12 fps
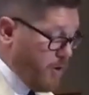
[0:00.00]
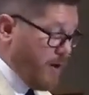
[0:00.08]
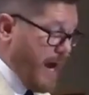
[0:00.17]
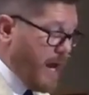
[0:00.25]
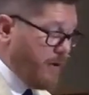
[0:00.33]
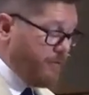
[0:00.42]

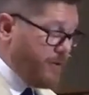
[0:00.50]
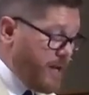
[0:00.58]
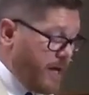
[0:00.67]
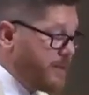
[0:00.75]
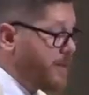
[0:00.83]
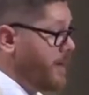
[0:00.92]
or out of
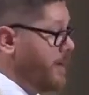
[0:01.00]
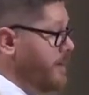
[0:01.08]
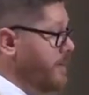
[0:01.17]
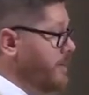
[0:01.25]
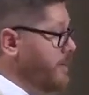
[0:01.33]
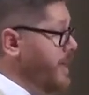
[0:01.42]
nothing.
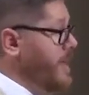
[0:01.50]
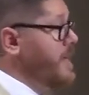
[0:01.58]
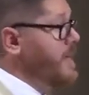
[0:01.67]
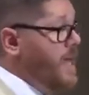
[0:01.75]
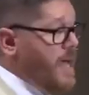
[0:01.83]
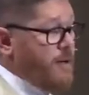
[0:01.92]
Instead, he
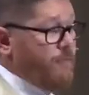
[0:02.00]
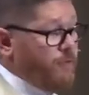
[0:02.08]
came